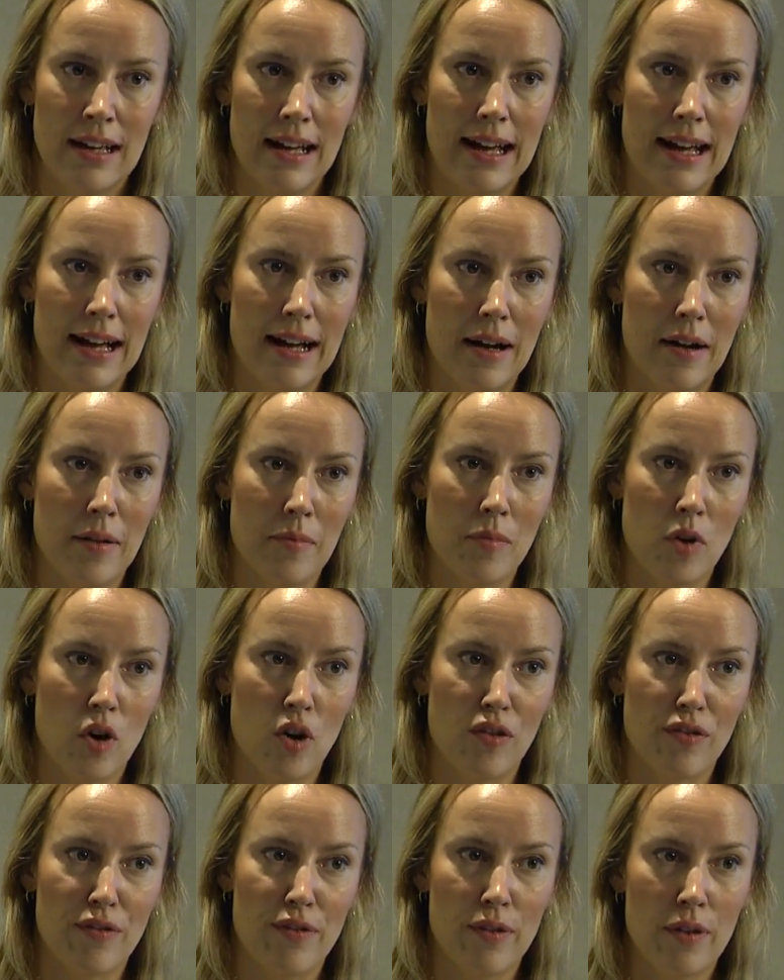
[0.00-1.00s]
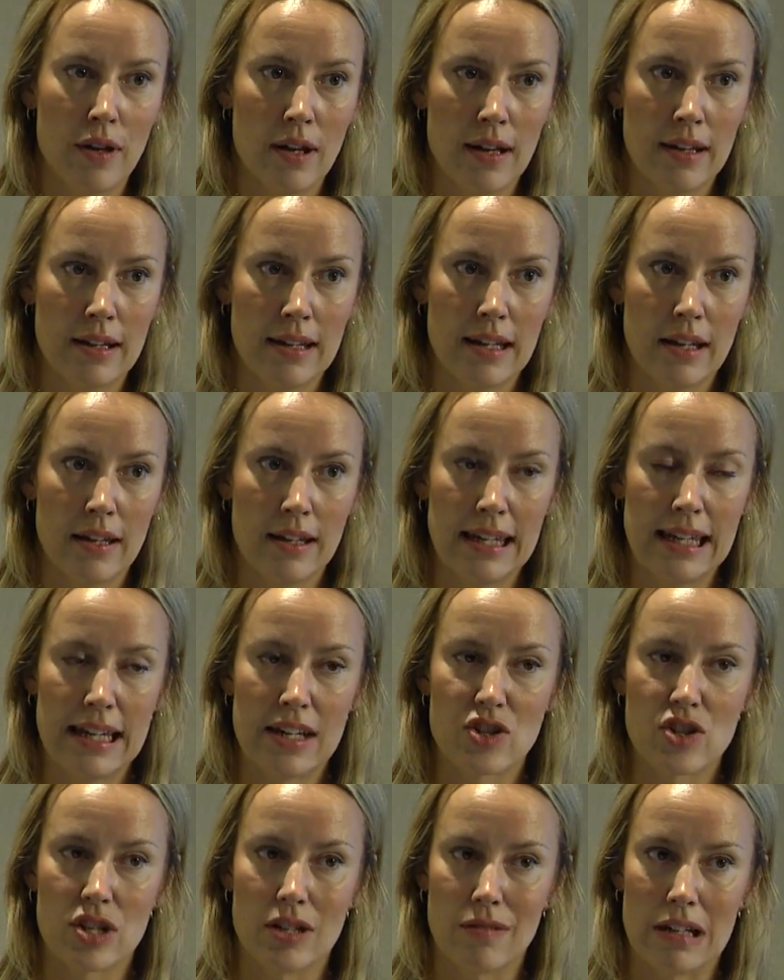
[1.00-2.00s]
of
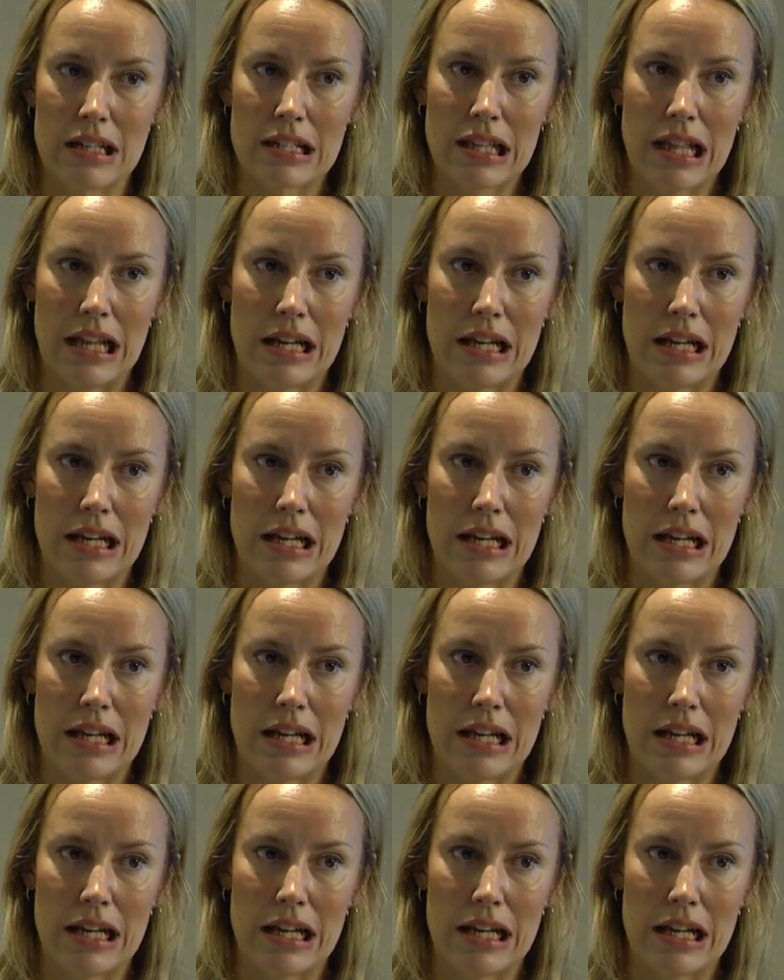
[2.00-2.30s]
ESG risk